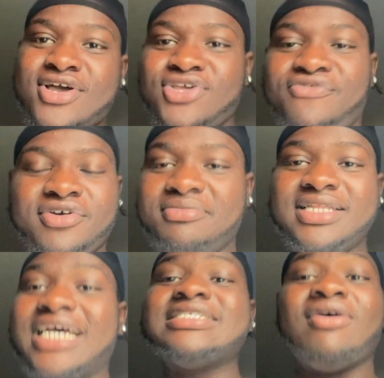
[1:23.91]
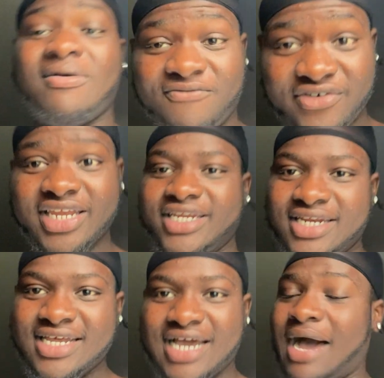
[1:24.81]
You feel me? That's how I'm feeling.
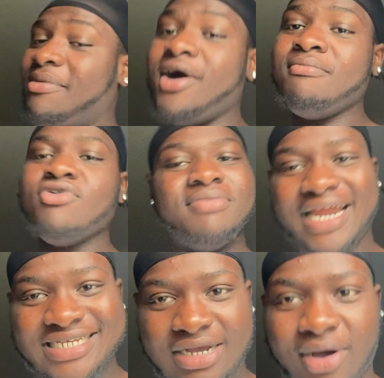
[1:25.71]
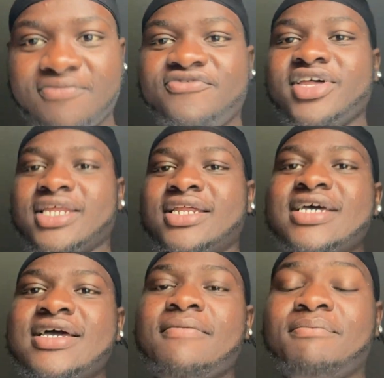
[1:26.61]
I'm humble, but that's how I'm feeling.
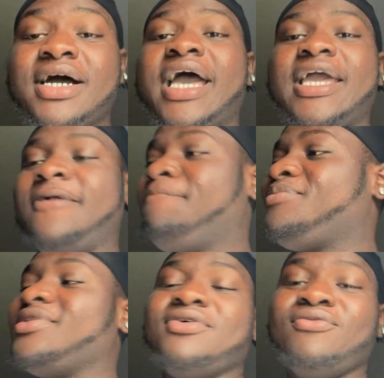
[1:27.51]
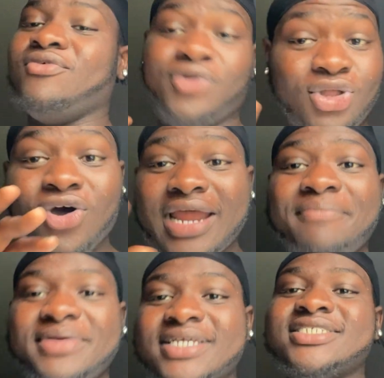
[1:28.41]
But hey, with all
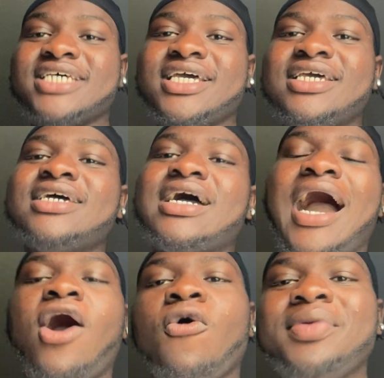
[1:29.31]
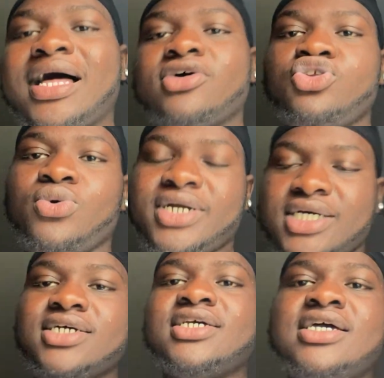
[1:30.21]
that being said, I hope y'all are doing
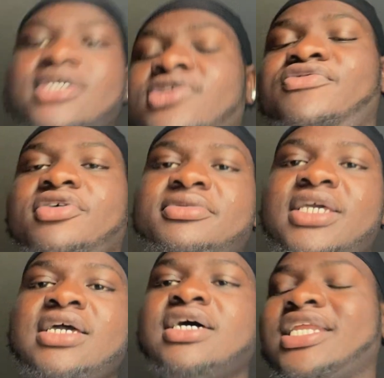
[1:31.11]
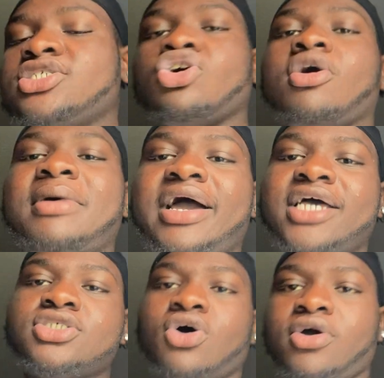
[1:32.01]
good. You feel me? Let's talk about
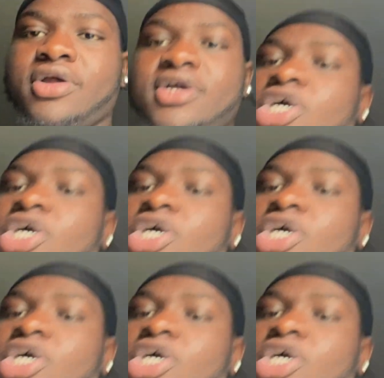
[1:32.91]
SR.